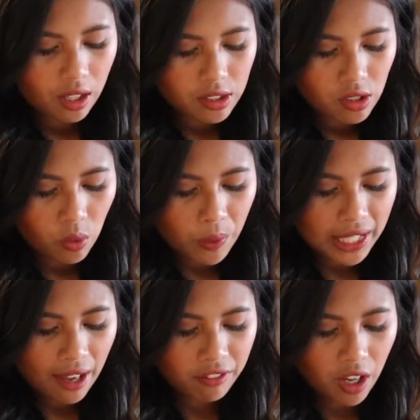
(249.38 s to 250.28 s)
So
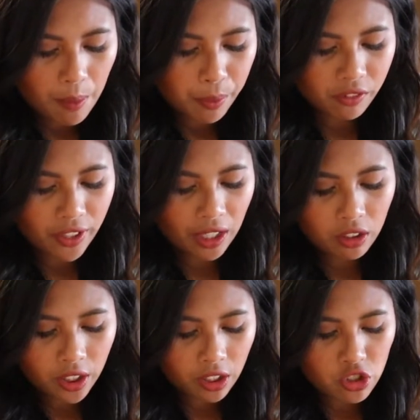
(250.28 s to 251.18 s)
1/2 cup of
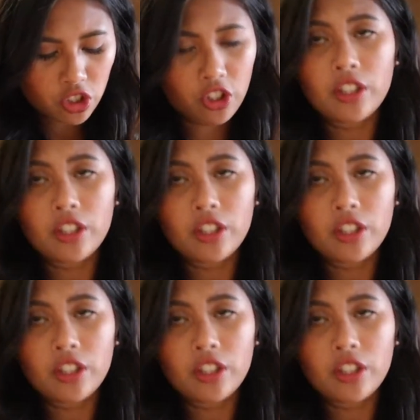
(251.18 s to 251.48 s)
granulated sugar.